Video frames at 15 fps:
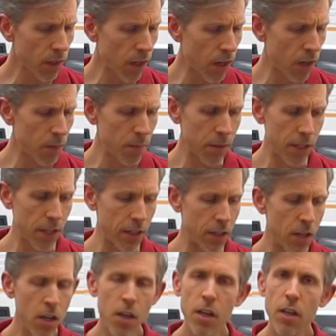and
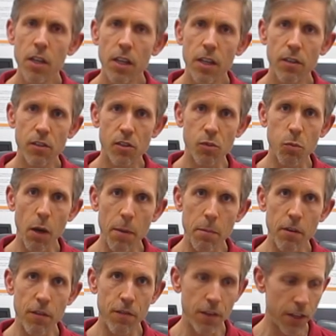then
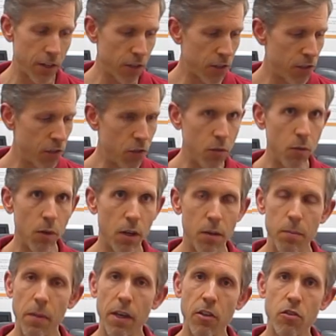swipe your finger
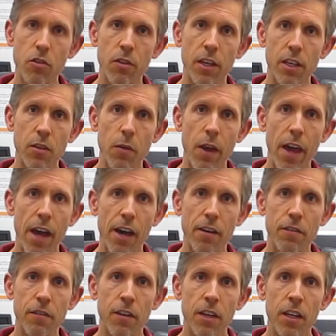to make sure that you
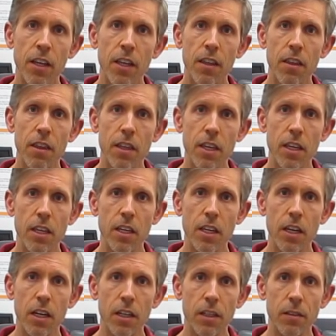have
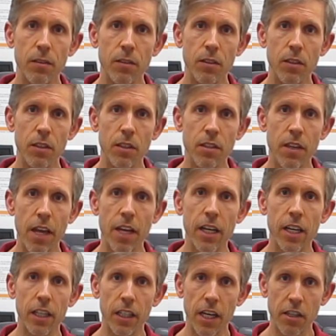the data
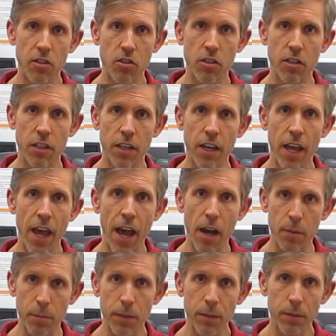collection
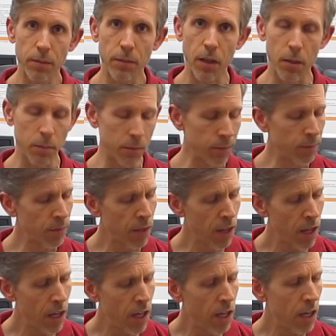app up.
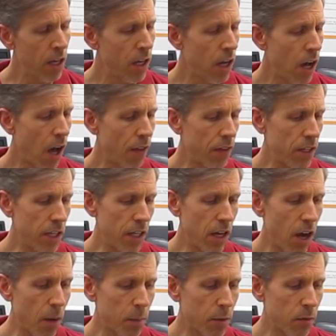On the
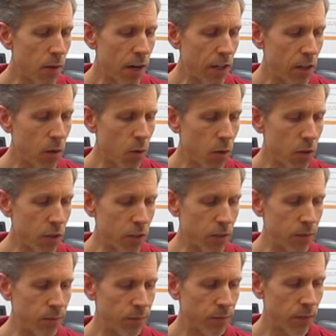upper right
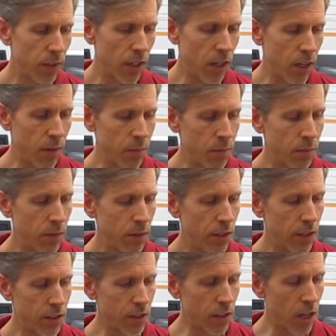corner, in
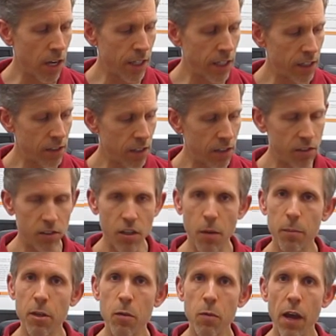this line that says
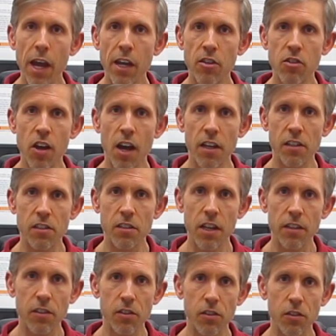WHI
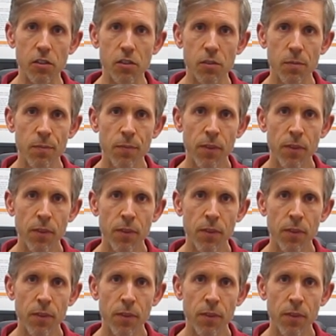sensors,